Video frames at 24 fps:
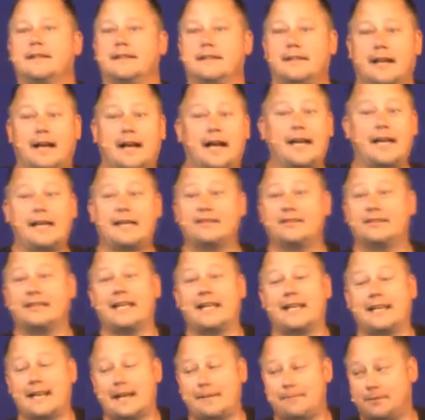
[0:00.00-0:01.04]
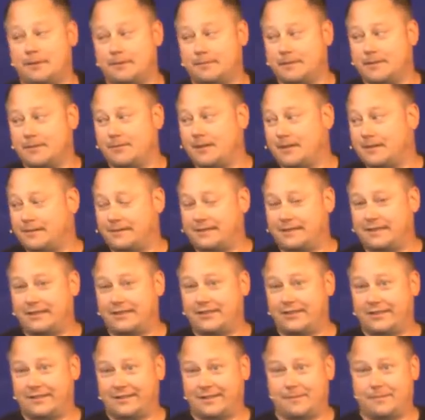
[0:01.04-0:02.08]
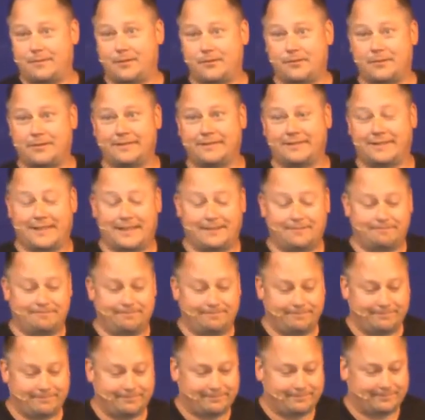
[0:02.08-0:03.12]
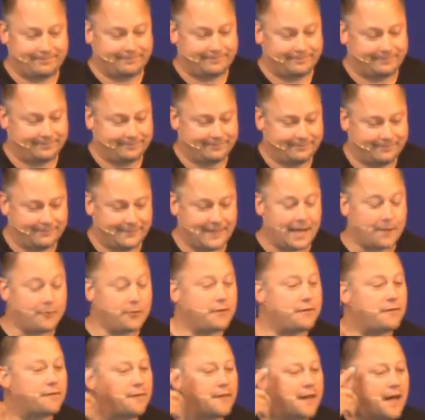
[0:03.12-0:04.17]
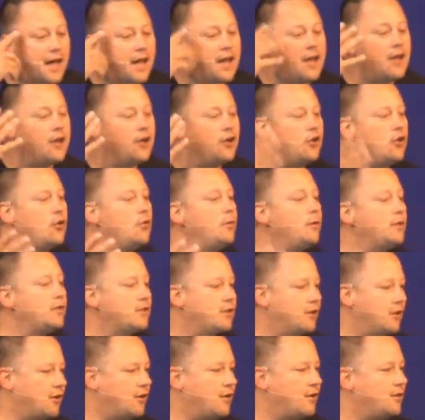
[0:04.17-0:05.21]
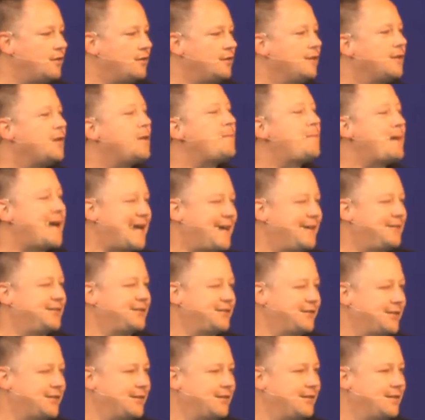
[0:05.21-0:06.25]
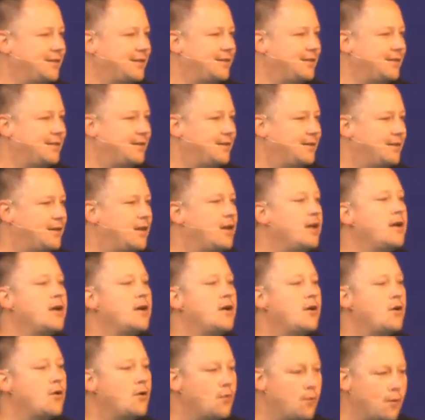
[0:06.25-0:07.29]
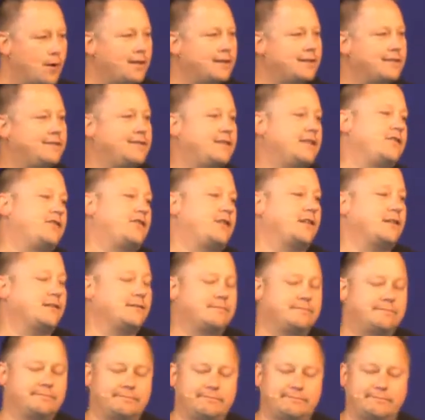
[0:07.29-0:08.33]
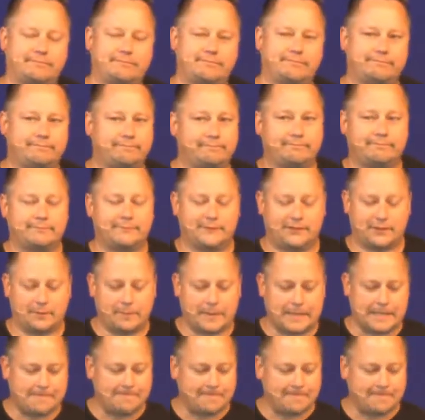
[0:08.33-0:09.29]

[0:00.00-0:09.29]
I actually had it happen to me while I was teaching up here one time. I would have thought, who would call the pastor while he's teaching? Somebody.